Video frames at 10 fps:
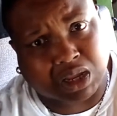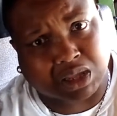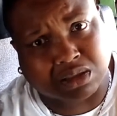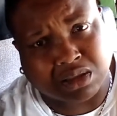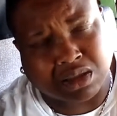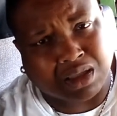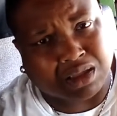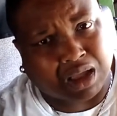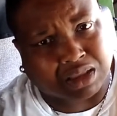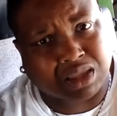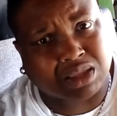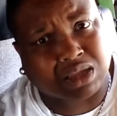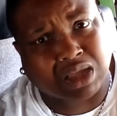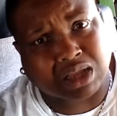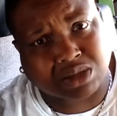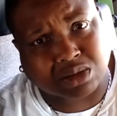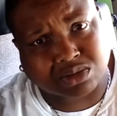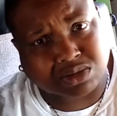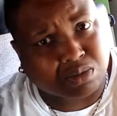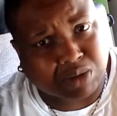Like, I think the guy talked
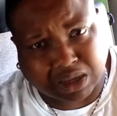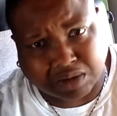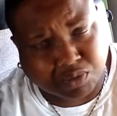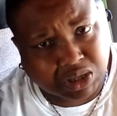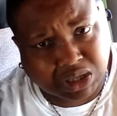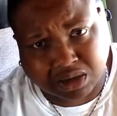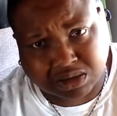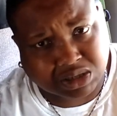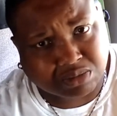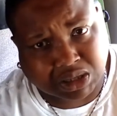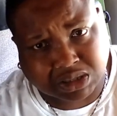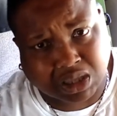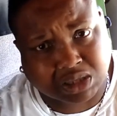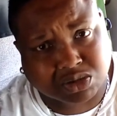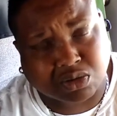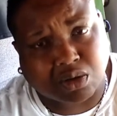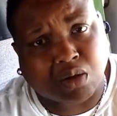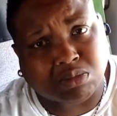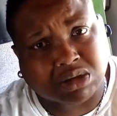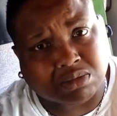to his home like every weekend or something like that. So you're
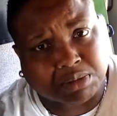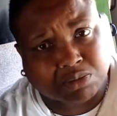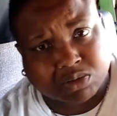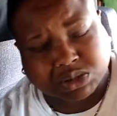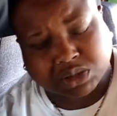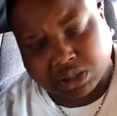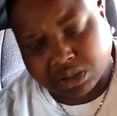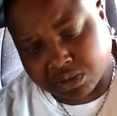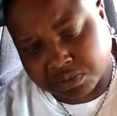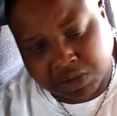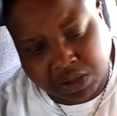home a little bit more with truckload.